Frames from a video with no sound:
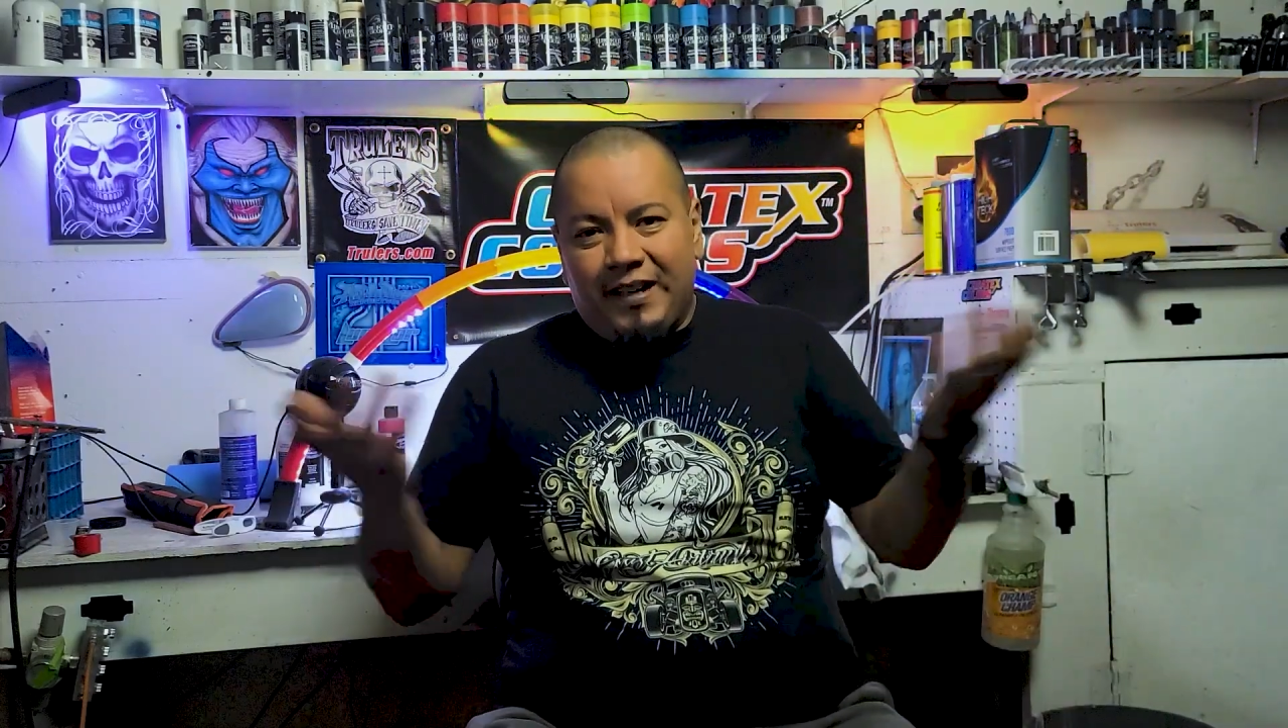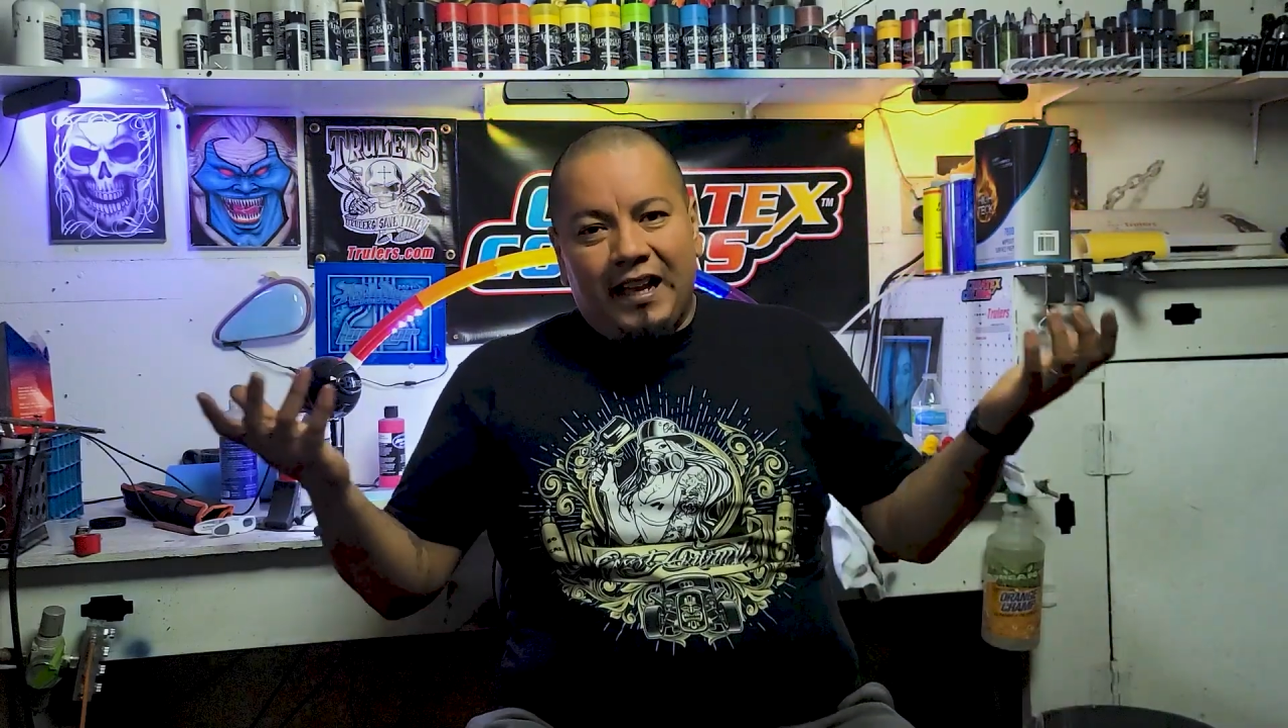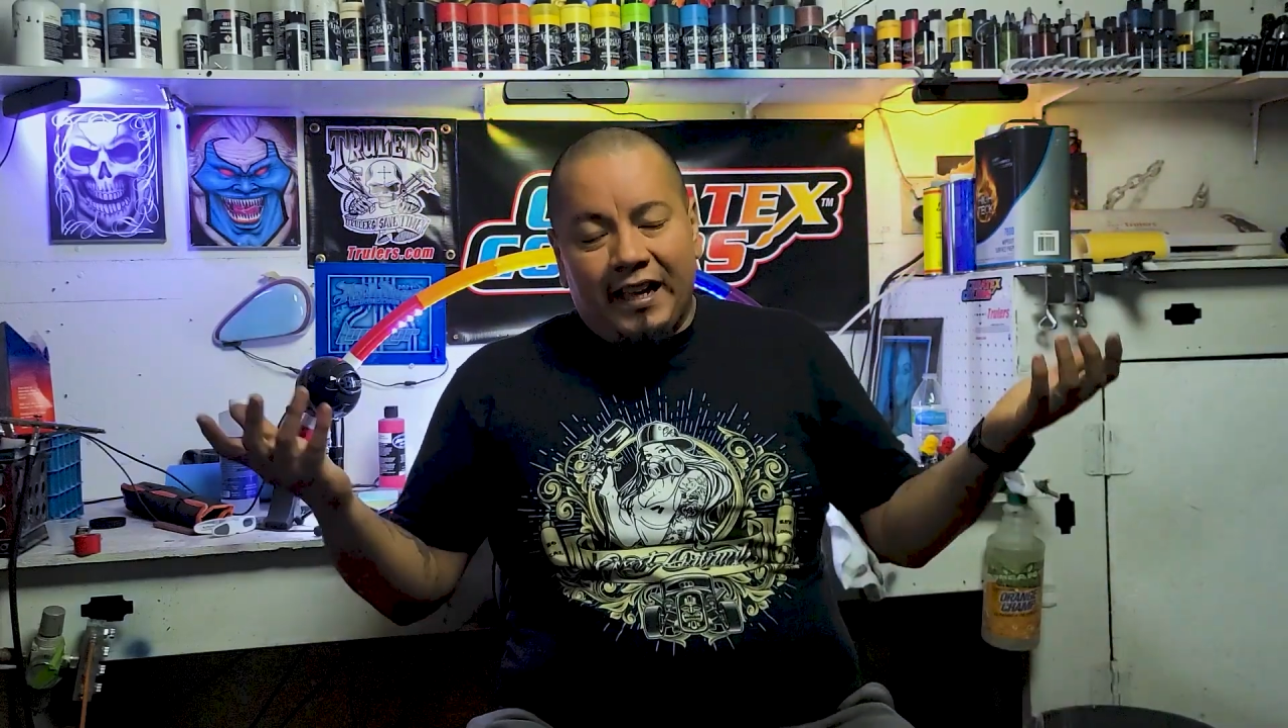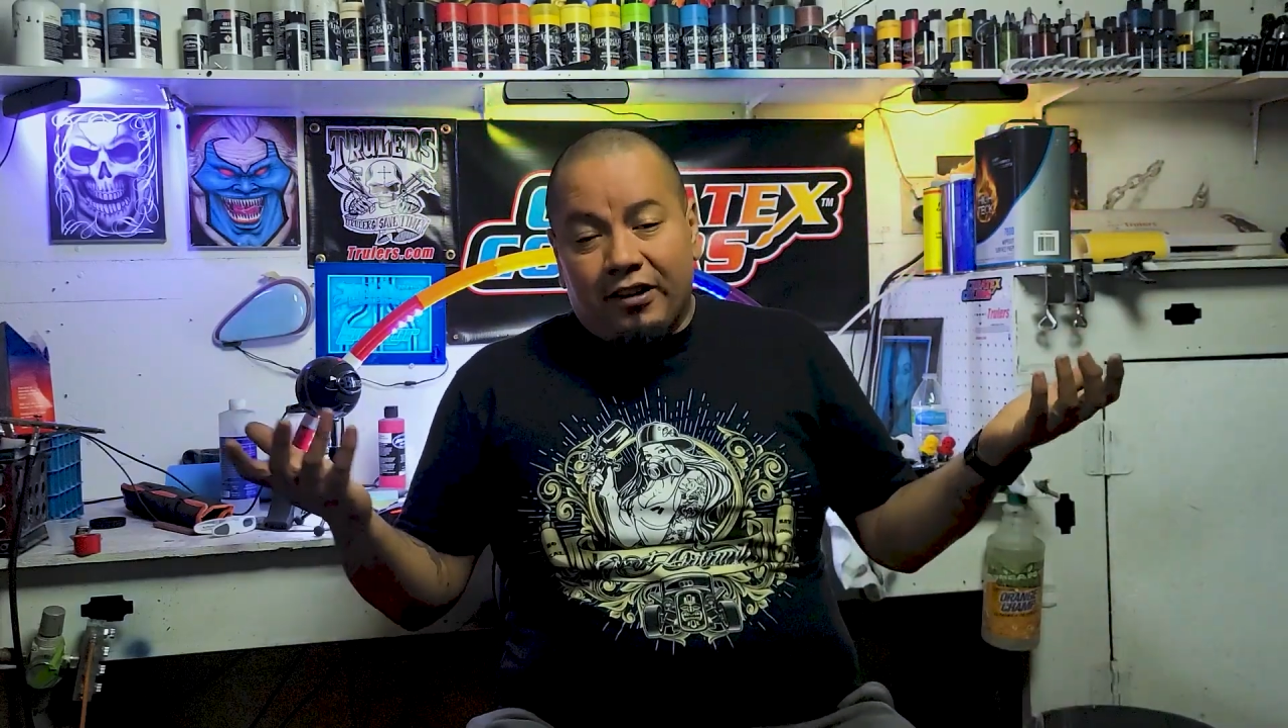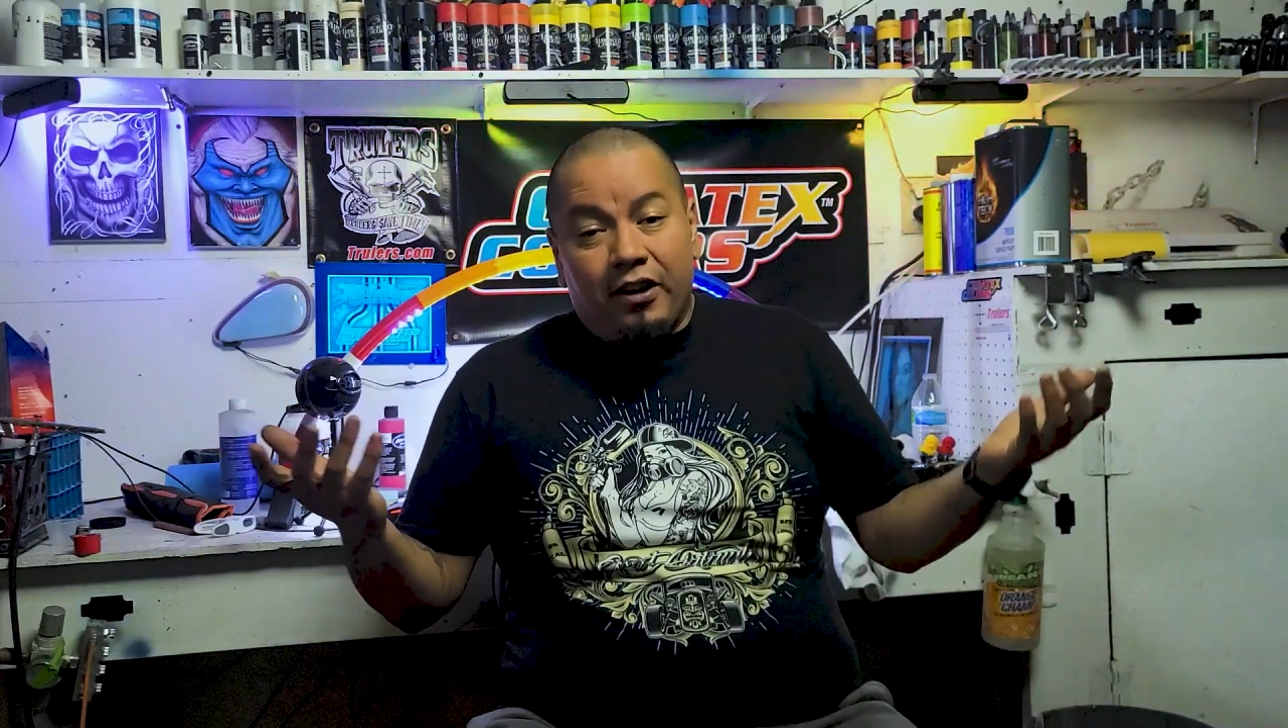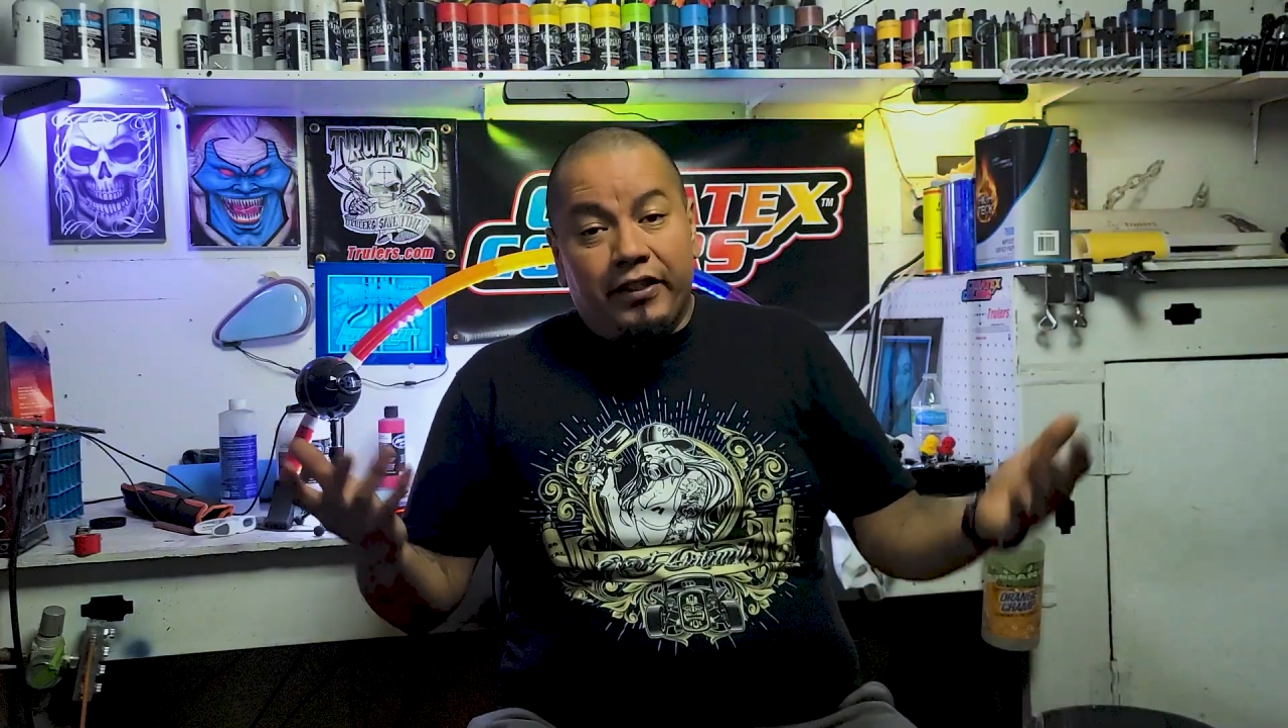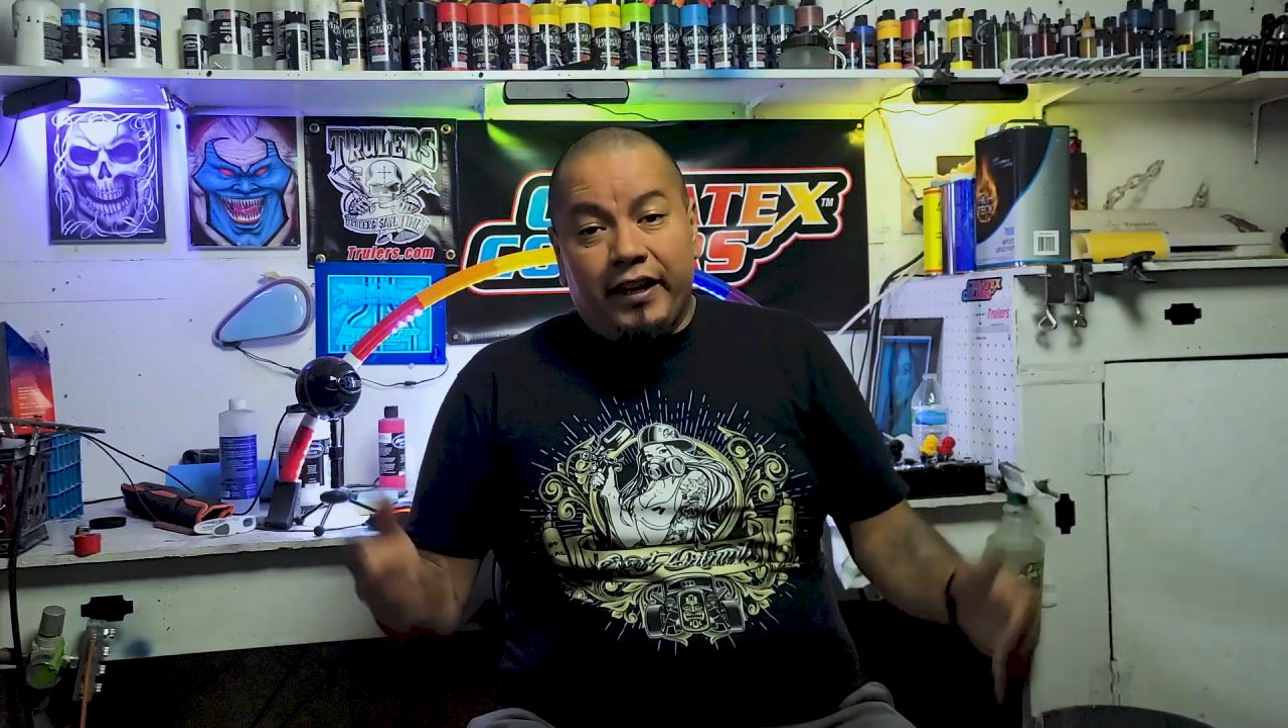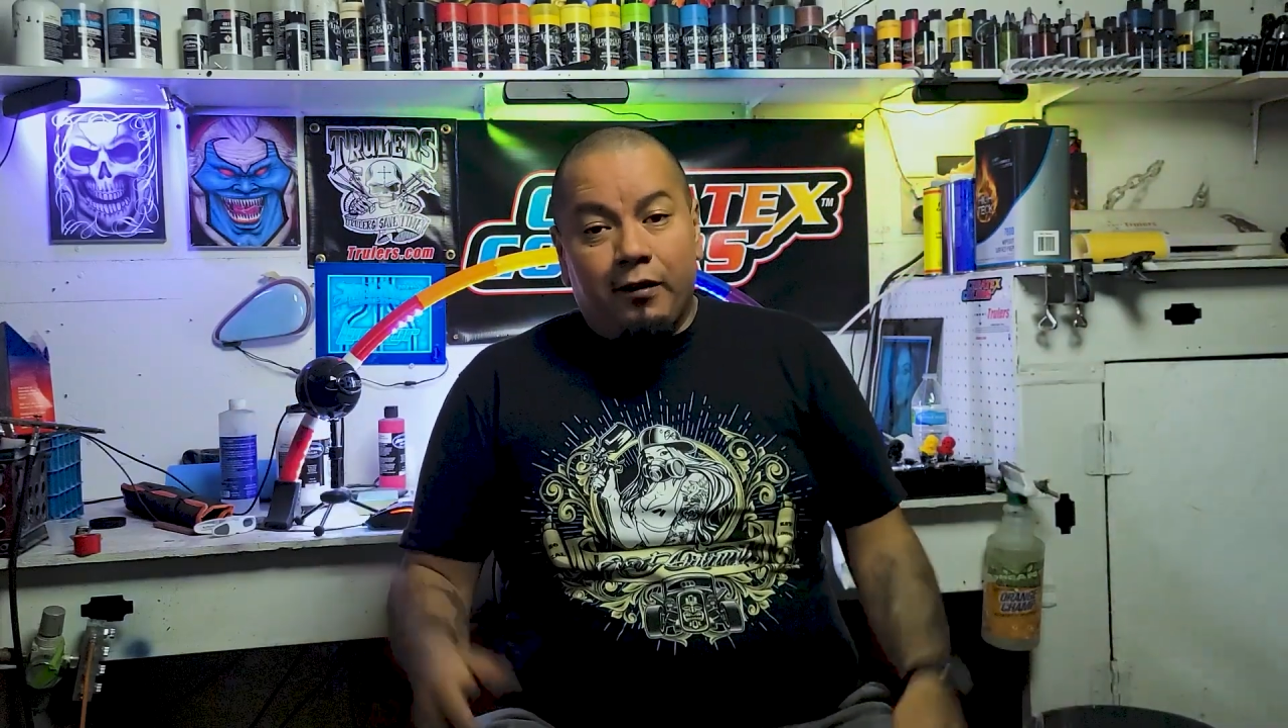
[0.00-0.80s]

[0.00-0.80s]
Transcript: I like all the